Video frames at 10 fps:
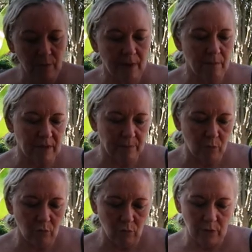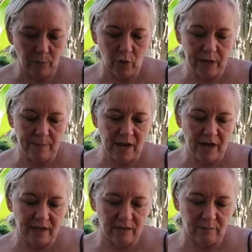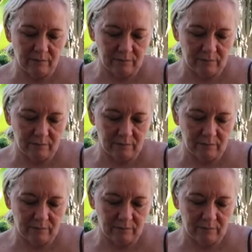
them out by the pool and we'll keep an eye on them